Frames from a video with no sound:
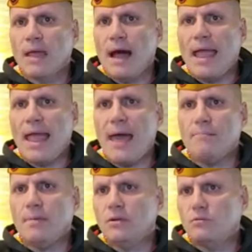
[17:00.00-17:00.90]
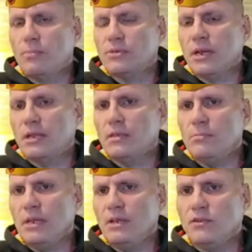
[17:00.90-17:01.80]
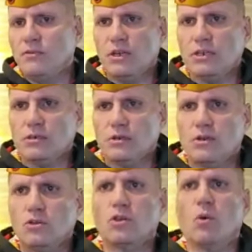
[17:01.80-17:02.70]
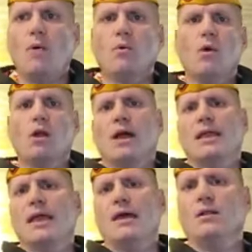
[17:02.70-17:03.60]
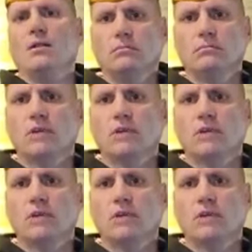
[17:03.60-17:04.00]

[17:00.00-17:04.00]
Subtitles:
I am representing the Mideast Division. So I will wear my kennel